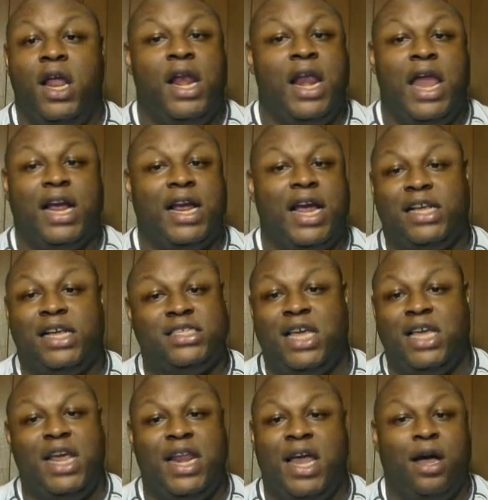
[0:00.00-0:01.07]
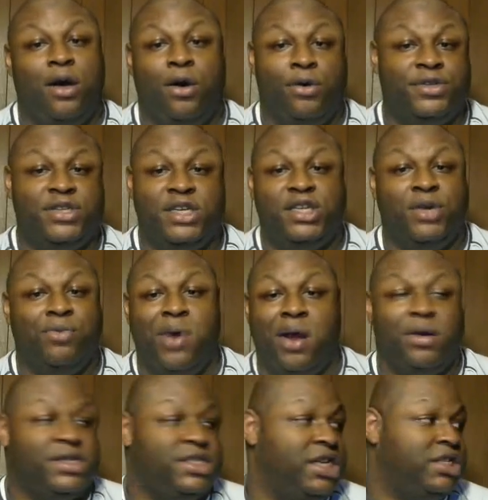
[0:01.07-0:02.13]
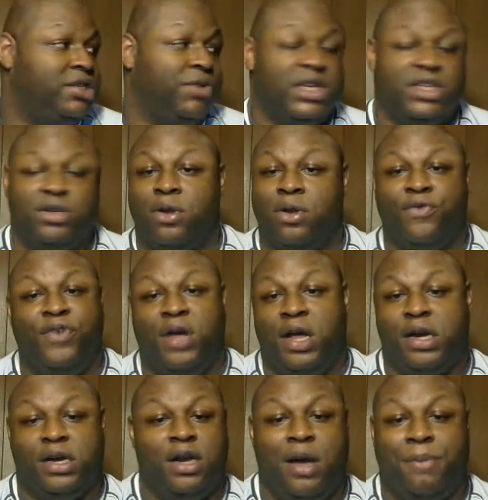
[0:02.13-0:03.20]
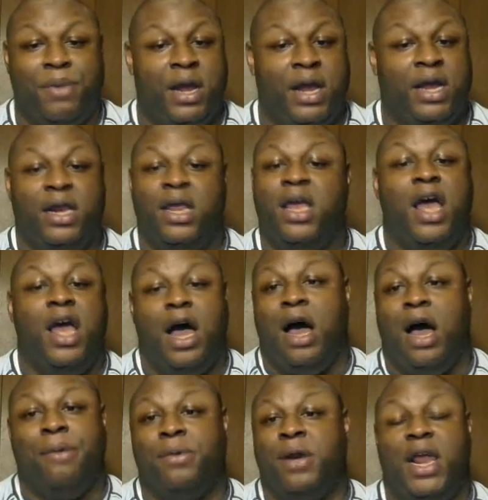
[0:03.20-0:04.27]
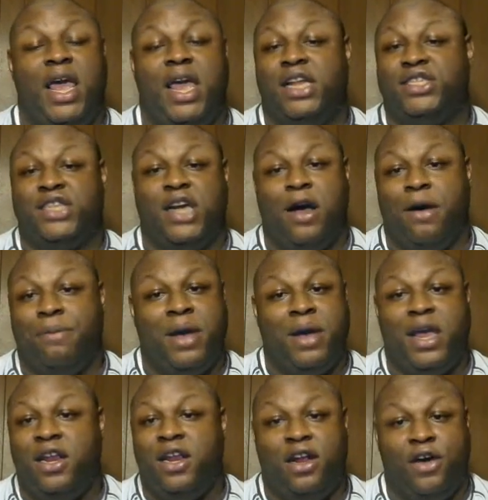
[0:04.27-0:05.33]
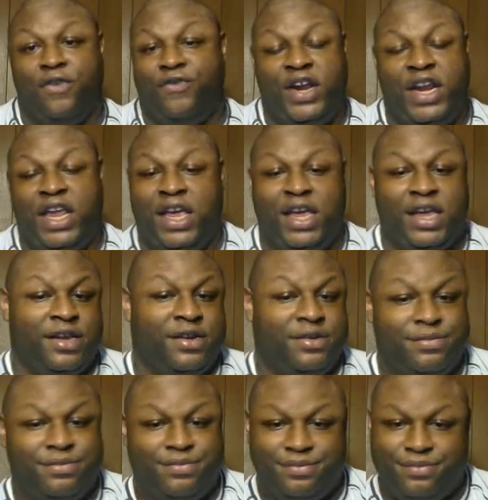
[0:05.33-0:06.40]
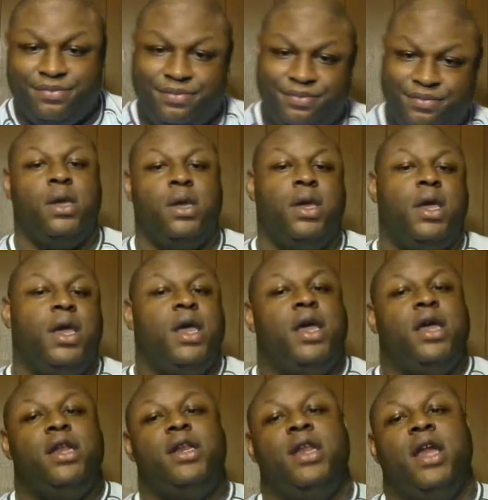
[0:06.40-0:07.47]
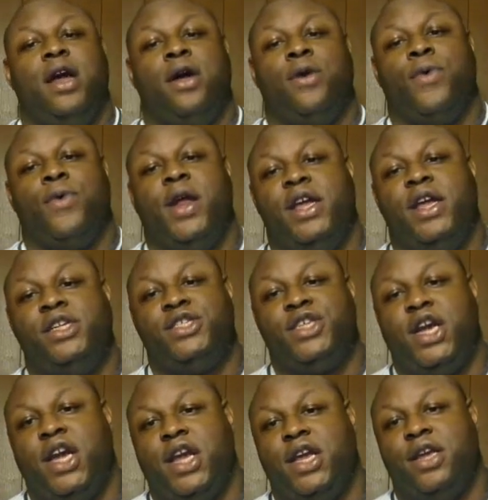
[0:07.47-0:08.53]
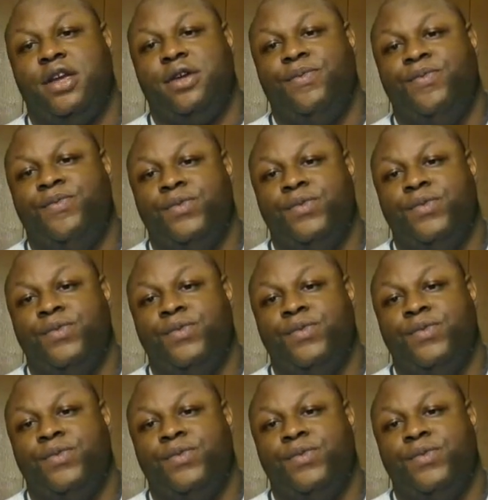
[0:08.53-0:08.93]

like I said, that whole situation was fucked up, and I'm glad y'all made up for that. Now, Ray Jane,